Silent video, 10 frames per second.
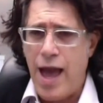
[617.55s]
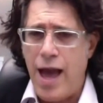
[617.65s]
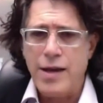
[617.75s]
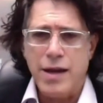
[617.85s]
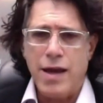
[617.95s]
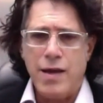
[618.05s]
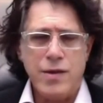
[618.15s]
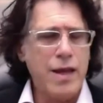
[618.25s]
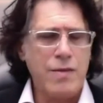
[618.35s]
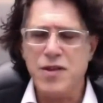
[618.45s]
And
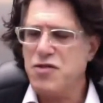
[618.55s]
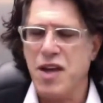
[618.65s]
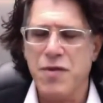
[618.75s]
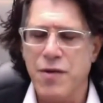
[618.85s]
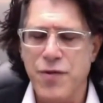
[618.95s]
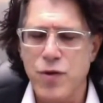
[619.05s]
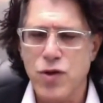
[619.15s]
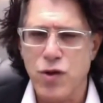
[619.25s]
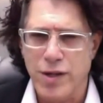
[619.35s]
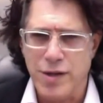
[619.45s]
let's give you a few
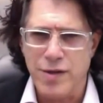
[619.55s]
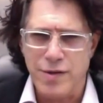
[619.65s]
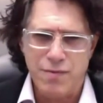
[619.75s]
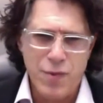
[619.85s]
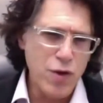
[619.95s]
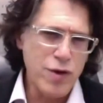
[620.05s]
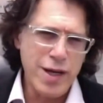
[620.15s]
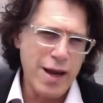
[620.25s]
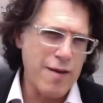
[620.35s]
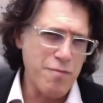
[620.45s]
choices. You
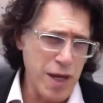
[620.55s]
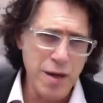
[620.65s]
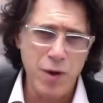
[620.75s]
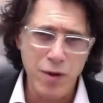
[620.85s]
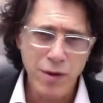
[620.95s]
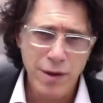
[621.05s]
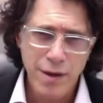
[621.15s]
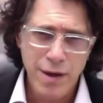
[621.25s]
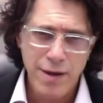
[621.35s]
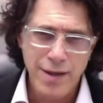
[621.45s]
can have minimal.
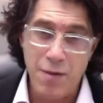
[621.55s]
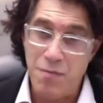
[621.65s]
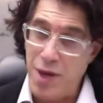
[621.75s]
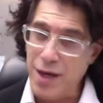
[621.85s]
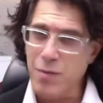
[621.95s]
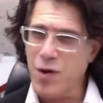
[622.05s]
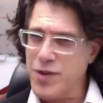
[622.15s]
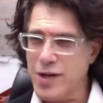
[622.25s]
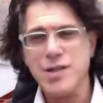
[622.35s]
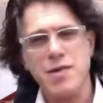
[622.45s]
Now, minimal,
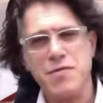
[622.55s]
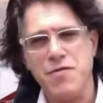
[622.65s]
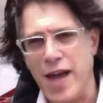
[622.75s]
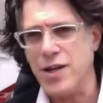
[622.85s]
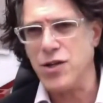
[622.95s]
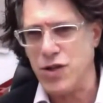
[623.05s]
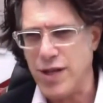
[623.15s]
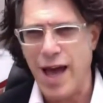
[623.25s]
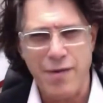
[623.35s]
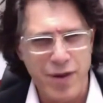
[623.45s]
there's some advantages
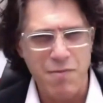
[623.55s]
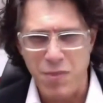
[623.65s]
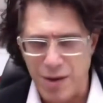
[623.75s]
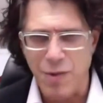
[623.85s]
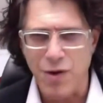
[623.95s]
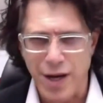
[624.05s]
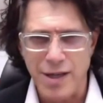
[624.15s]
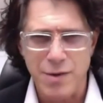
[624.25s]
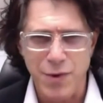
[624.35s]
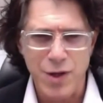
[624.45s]
to having a minimal
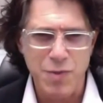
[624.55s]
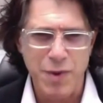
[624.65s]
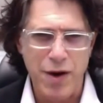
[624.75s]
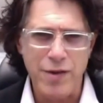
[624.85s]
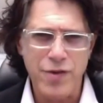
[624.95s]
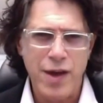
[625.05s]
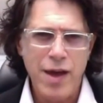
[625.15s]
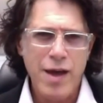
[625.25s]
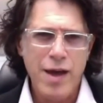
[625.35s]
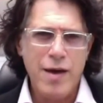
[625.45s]
customer experience.
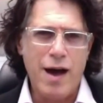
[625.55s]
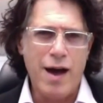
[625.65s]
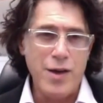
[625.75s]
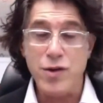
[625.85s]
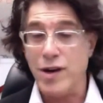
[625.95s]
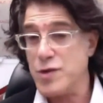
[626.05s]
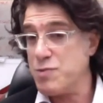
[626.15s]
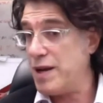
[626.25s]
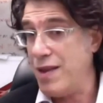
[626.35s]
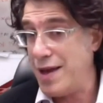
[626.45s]
You don't have to
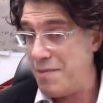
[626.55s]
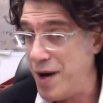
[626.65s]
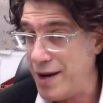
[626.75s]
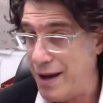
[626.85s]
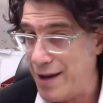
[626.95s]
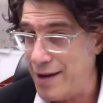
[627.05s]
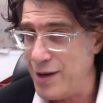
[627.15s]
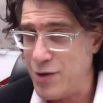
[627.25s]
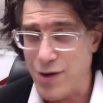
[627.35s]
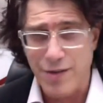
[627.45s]
spend a lot of money on
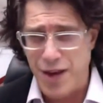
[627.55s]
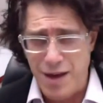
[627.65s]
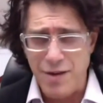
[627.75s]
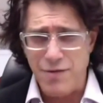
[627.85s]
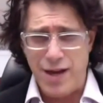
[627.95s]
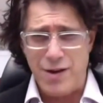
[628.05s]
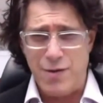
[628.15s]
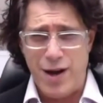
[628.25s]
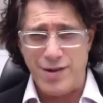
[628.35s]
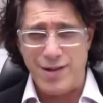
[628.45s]
it. You don't have to innovate
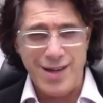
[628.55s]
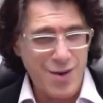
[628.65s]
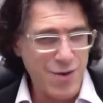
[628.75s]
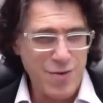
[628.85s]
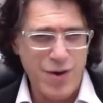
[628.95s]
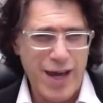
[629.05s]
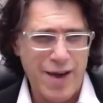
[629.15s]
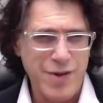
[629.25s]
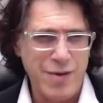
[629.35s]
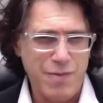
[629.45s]
around it. You don't really
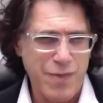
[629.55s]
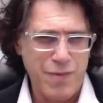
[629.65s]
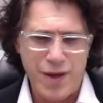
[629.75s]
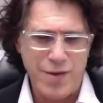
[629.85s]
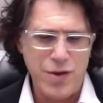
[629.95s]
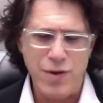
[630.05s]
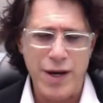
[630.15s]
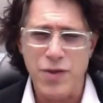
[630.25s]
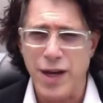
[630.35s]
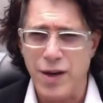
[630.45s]
have to do
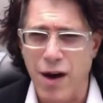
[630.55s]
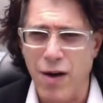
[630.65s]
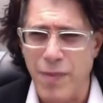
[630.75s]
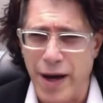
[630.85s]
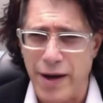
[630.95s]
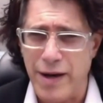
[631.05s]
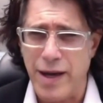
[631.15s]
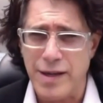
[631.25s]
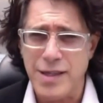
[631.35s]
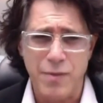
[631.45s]
anything at all about it,
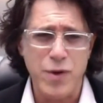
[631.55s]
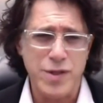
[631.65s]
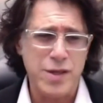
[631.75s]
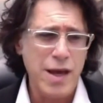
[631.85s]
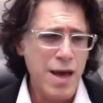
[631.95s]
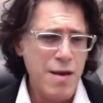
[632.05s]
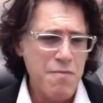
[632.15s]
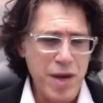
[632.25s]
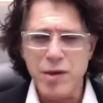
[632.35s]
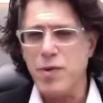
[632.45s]
except what's
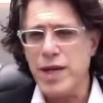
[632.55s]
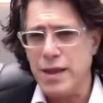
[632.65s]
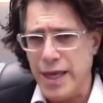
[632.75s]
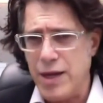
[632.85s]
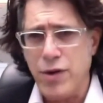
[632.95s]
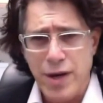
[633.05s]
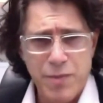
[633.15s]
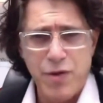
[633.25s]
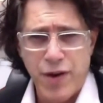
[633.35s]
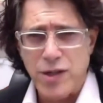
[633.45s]
minimally legally
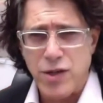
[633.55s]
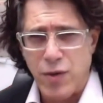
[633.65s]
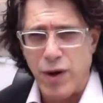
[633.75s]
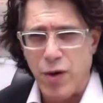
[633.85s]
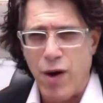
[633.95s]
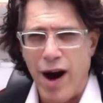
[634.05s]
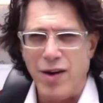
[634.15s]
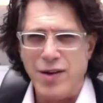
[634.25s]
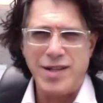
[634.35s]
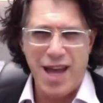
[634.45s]
and professionally
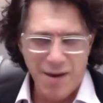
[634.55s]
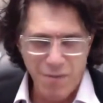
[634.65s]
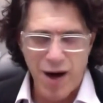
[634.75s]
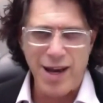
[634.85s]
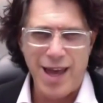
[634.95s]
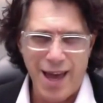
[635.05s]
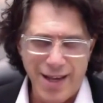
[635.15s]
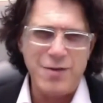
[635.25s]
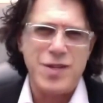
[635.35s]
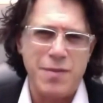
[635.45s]
required, to take money
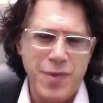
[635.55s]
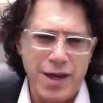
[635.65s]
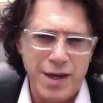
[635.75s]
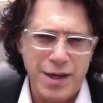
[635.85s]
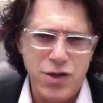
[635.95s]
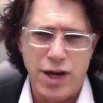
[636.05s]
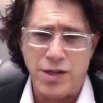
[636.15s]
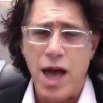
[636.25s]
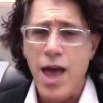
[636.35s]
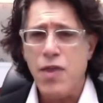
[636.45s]
and give something in
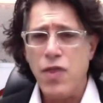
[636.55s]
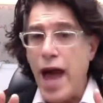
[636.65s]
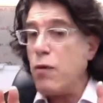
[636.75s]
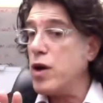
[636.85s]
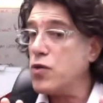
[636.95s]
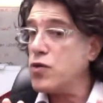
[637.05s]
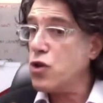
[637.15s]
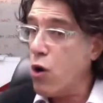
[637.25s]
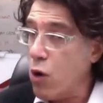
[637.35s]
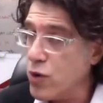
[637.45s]
exchange. That will
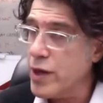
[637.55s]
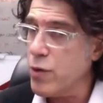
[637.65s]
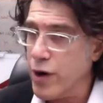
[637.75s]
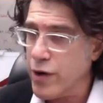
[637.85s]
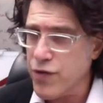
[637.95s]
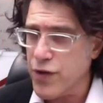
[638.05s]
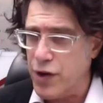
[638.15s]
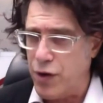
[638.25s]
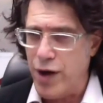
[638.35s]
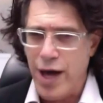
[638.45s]
totally work for
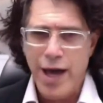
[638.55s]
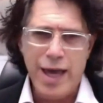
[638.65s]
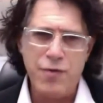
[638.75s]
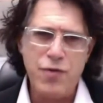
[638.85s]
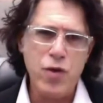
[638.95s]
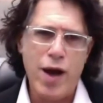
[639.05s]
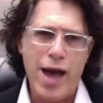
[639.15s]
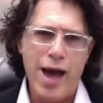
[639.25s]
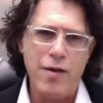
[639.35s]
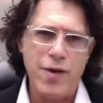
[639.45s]
you if you
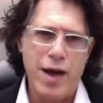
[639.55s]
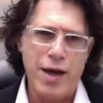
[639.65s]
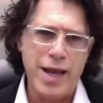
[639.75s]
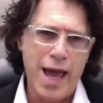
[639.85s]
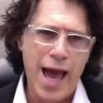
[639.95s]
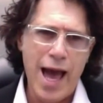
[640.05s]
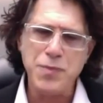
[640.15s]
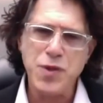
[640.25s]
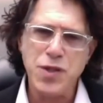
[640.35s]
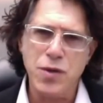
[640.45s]
have an
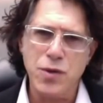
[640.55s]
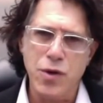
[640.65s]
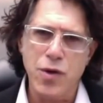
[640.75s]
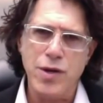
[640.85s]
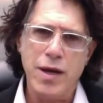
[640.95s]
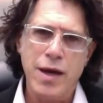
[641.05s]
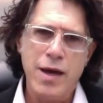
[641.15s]
absolute